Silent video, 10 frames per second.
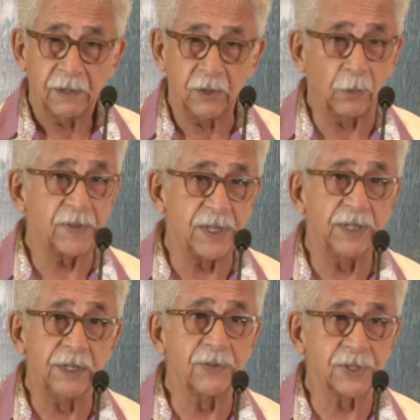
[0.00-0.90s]
He obviously
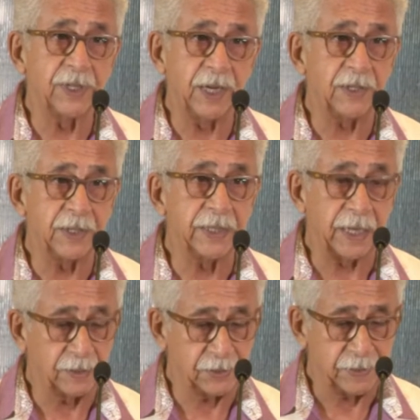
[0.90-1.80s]
didn't visit Gaiety and
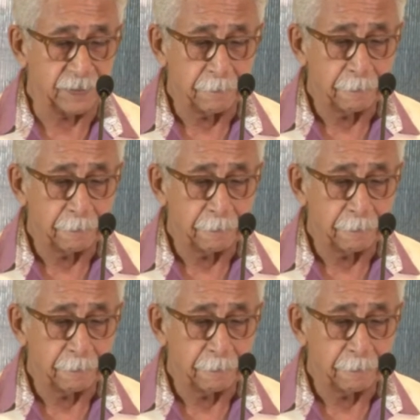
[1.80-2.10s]
Galaxy.